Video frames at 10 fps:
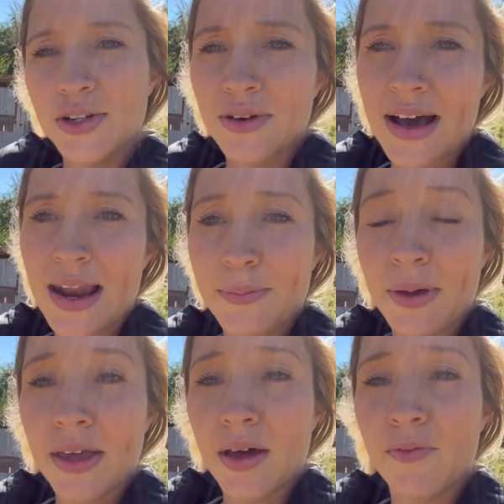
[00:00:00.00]
will kind of
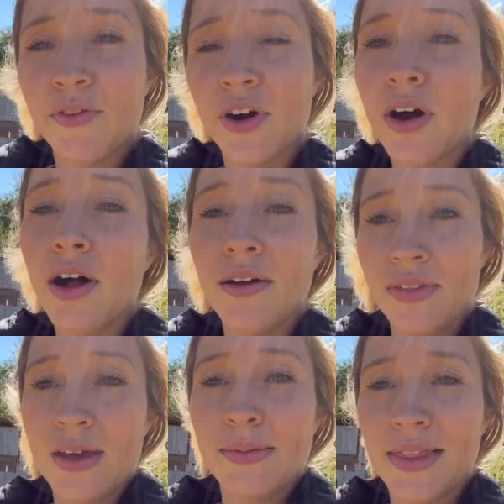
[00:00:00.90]
pick up for all of
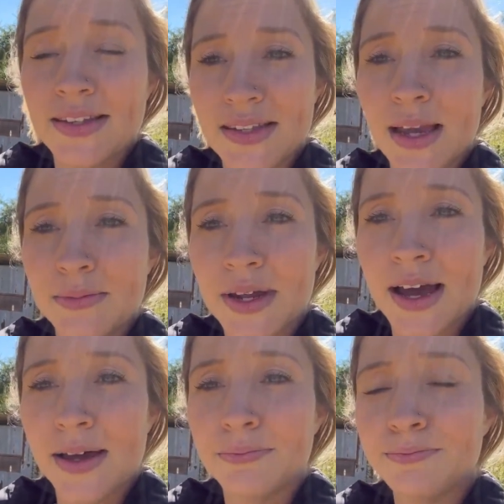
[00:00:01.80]
them at the same
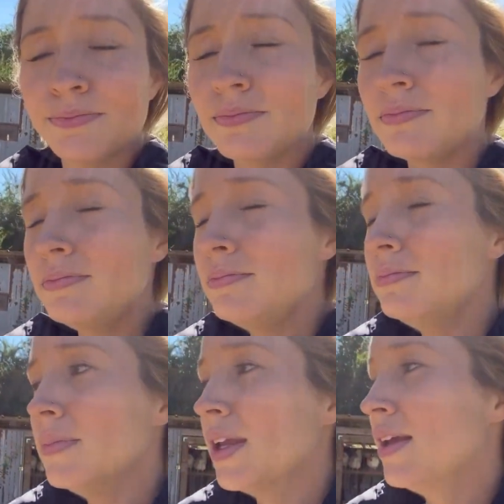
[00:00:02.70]
time.
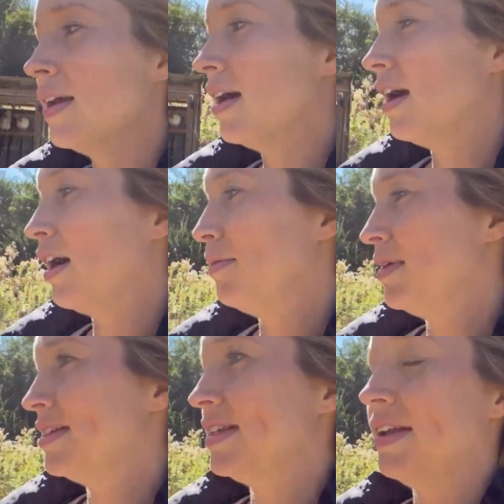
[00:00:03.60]

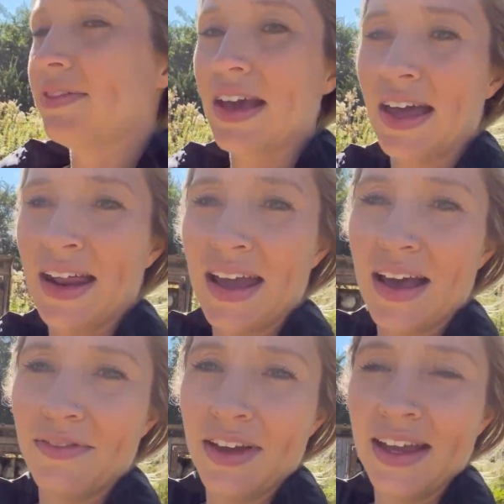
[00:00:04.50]
Instead of kind of
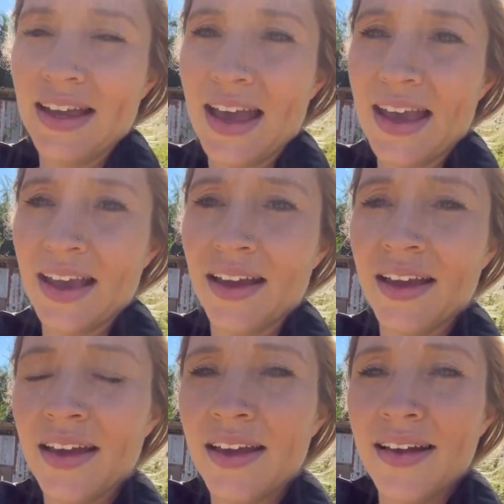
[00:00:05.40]
having
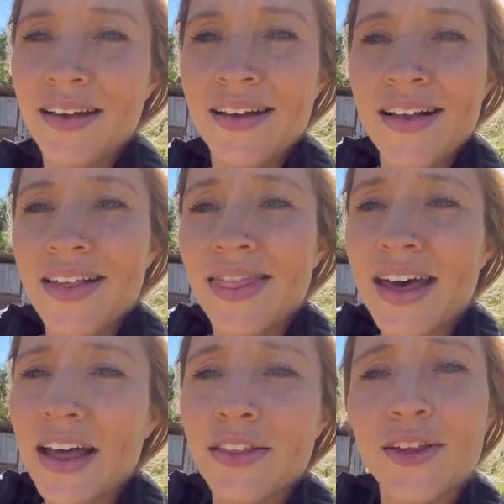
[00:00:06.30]

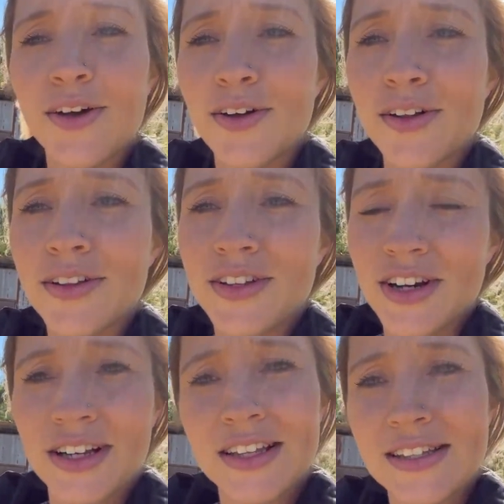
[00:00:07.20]
that lull
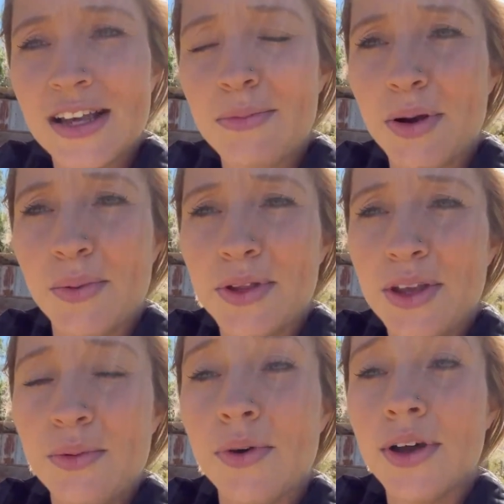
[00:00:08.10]
during the summer when
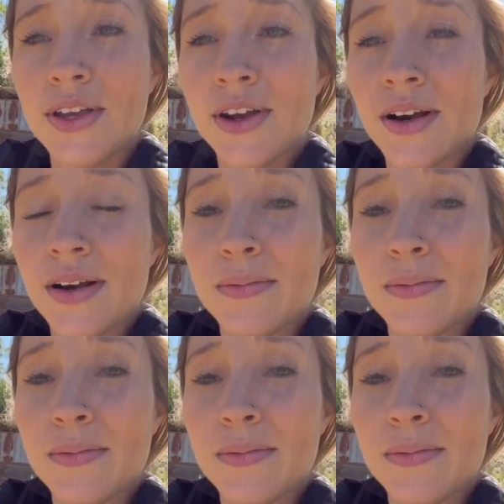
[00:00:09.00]
you want your